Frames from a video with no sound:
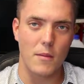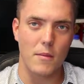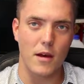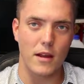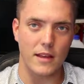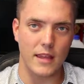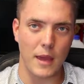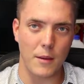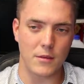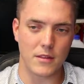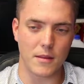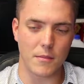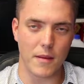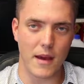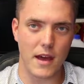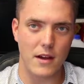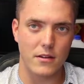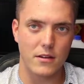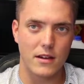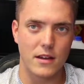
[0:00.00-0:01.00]
It came with the
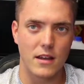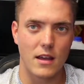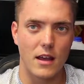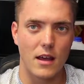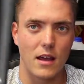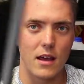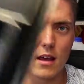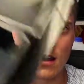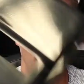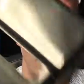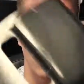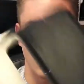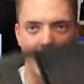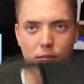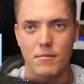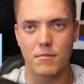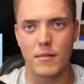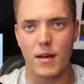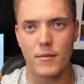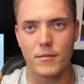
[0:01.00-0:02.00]
battery.
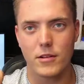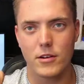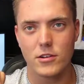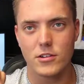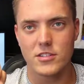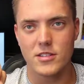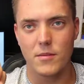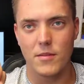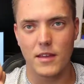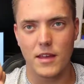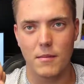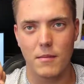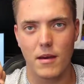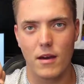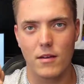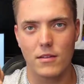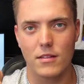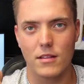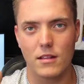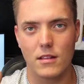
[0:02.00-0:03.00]
I'm going to do something
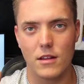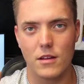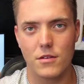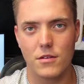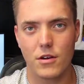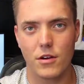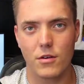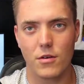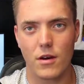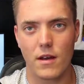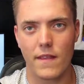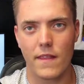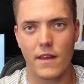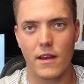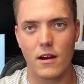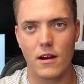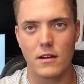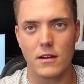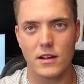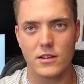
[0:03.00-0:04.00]
about the logo on
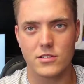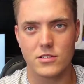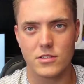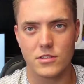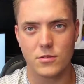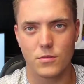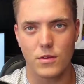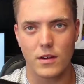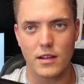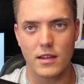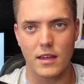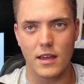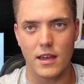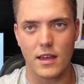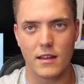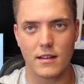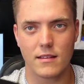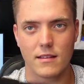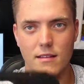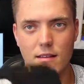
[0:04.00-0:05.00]
there, not sure what
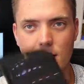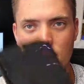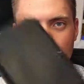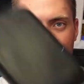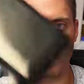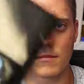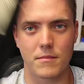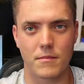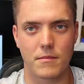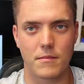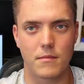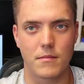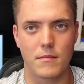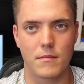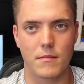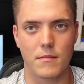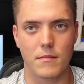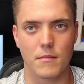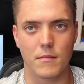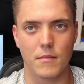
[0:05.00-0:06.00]
yet,
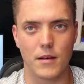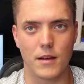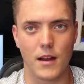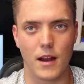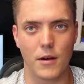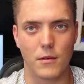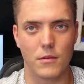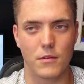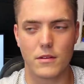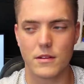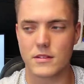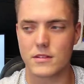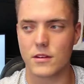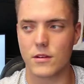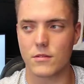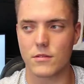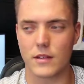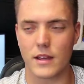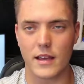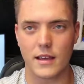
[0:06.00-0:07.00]
but I really
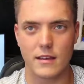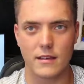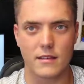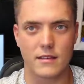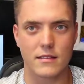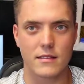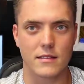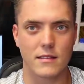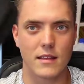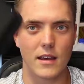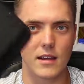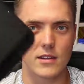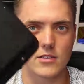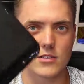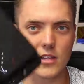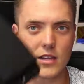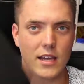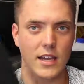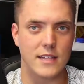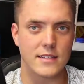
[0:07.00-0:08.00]
don't like that
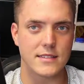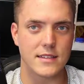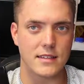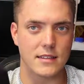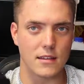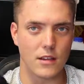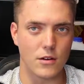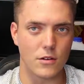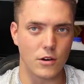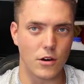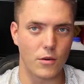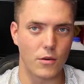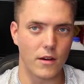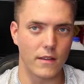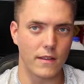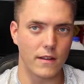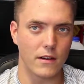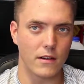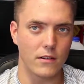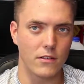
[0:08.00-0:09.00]
gigantic logo
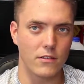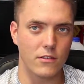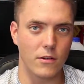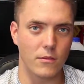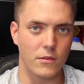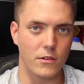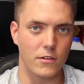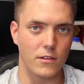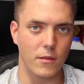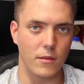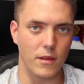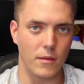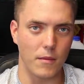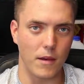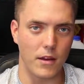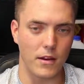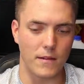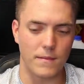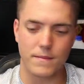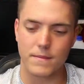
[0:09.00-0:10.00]
on there, so I'm going to do something
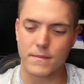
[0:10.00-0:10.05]
about it.